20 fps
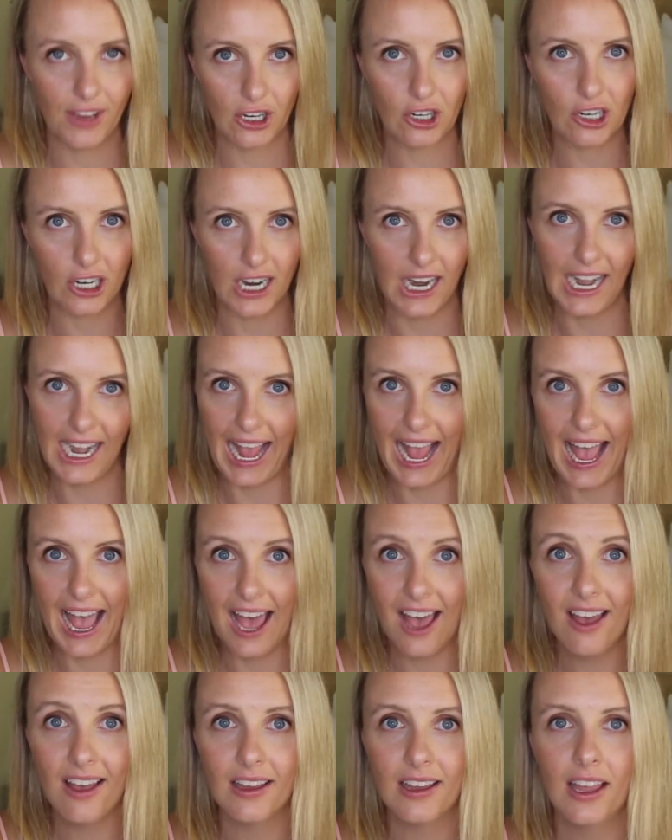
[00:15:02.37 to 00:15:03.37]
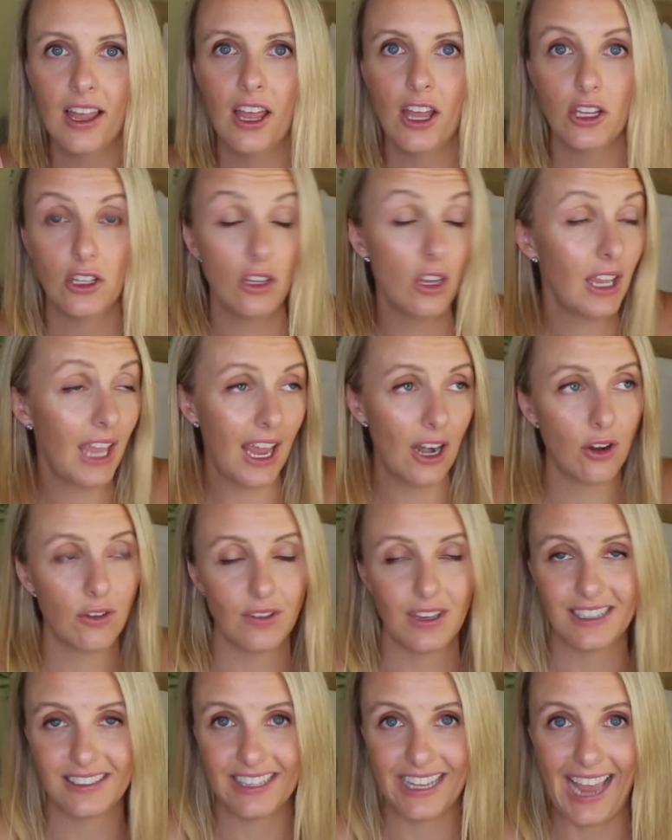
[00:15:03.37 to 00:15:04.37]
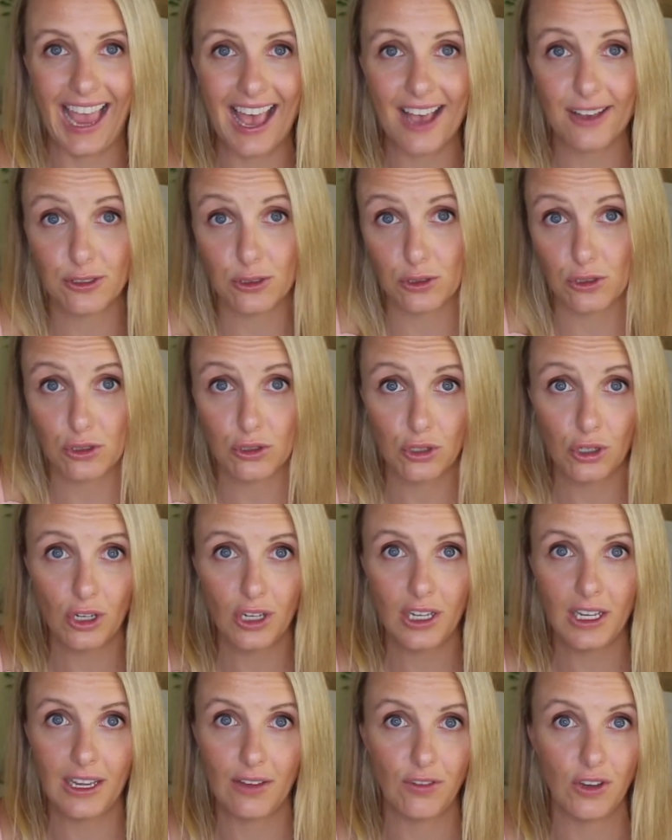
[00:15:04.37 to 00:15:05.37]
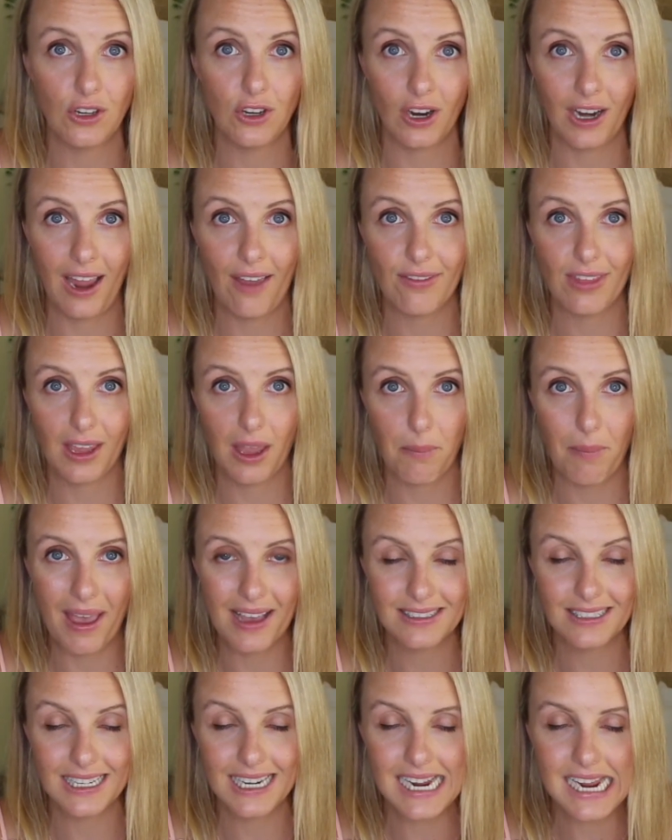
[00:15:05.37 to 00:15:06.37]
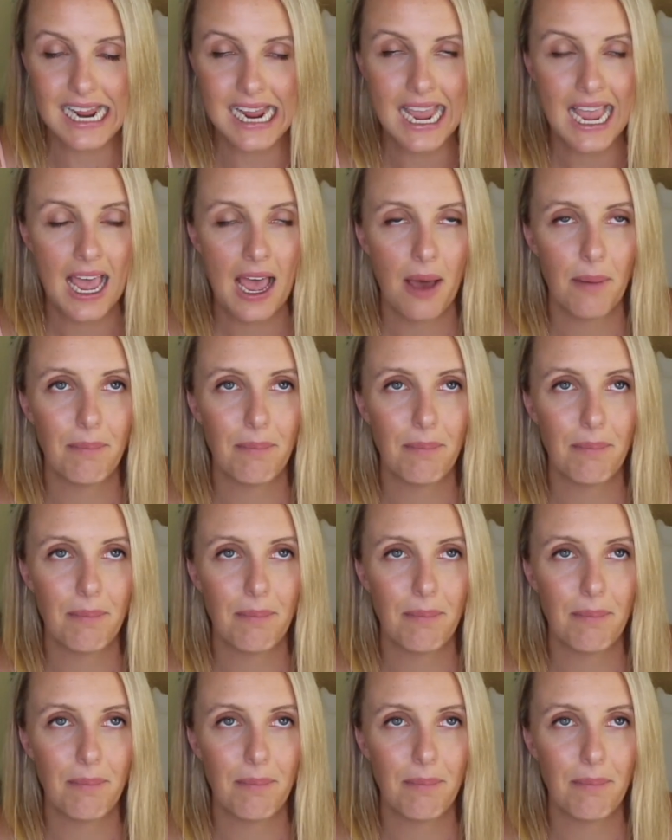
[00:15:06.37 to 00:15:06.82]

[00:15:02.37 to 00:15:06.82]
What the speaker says: figure it out. You can obviously outsource too if you don't have the capacity,